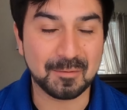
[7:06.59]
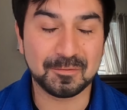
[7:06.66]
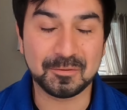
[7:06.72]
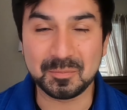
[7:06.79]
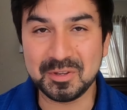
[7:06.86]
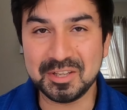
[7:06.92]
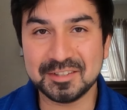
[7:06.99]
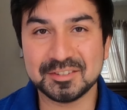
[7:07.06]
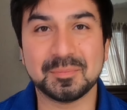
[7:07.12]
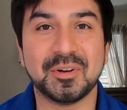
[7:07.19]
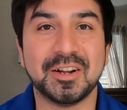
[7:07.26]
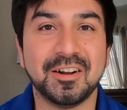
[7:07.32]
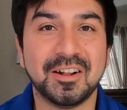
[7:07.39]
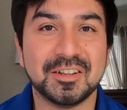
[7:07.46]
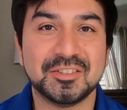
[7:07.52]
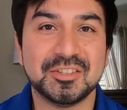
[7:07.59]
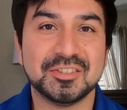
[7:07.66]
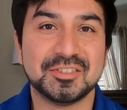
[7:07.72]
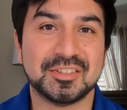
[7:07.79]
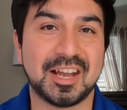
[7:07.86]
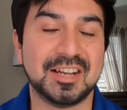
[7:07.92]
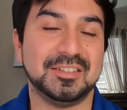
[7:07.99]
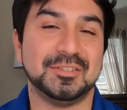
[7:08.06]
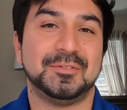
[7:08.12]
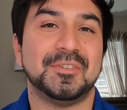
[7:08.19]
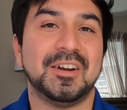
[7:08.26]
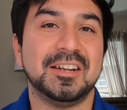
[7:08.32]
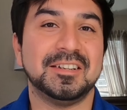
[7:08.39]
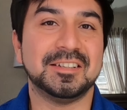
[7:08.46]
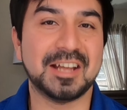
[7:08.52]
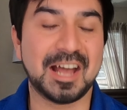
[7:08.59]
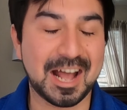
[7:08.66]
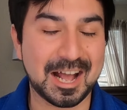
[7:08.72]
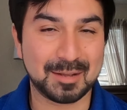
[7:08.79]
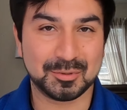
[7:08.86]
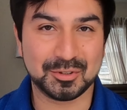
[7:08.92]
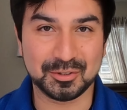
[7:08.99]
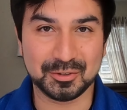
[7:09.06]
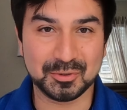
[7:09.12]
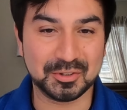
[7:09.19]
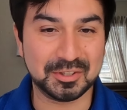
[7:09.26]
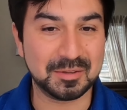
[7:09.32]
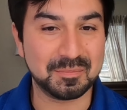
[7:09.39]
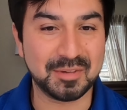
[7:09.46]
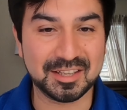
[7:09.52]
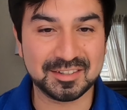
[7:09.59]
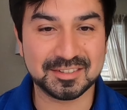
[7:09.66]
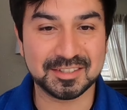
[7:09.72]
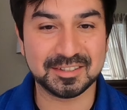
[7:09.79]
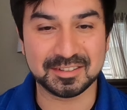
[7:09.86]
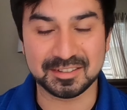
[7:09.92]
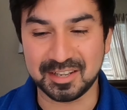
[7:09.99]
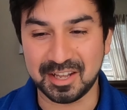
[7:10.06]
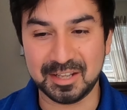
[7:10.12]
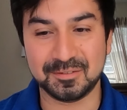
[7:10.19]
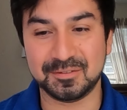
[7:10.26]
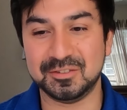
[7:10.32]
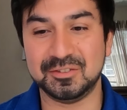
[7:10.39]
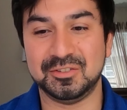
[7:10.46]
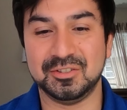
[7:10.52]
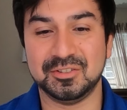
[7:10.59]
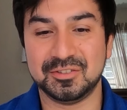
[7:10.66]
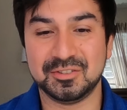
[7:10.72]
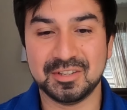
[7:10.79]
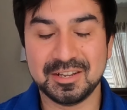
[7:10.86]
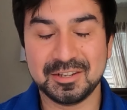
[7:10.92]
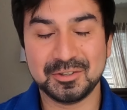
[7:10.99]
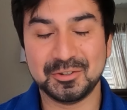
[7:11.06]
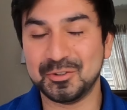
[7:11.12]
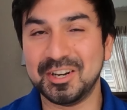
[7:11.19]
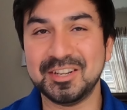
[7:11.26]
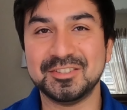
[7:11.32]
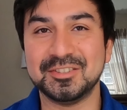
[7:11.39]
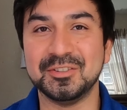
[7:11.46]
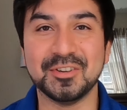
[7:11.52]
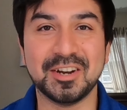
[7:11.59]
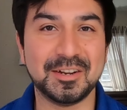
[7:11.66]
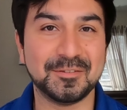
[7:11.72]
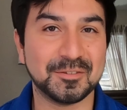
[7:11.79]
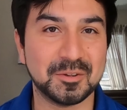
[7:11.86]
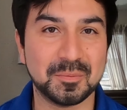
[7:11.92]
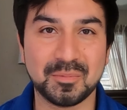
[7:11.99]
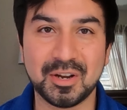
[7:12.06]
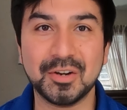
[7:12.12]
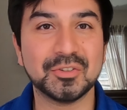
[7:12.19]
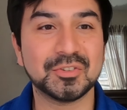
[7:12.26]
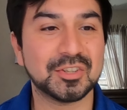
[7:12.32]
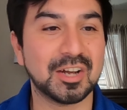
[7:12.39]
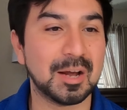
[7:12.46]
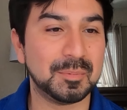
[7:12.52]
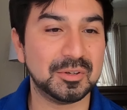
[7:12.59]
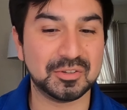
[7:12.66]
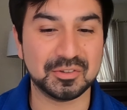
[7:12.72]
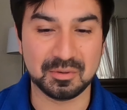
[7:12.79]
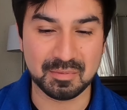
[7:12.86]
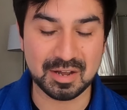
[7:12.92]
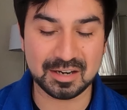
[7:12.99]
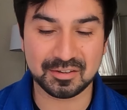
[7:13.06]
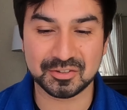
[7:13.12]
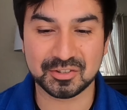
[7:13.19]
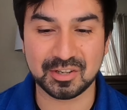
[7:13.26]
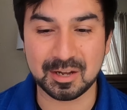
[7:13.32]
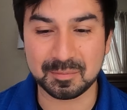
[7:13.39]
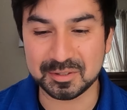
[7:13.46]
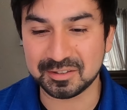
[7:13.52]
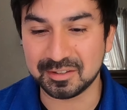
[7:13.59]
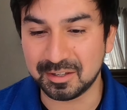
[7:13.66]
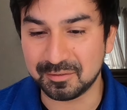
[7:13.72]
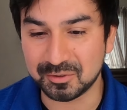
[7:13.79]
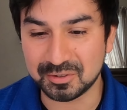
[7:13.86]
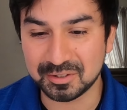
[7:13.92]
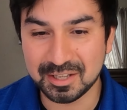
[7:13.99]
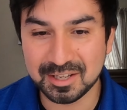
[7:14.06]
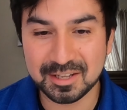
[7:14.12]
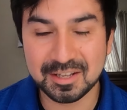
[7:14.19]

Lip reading: For me as a biologist, I just find it absolutely amazing. Life is just crazy, right? From the microscopic to the macroscopic level.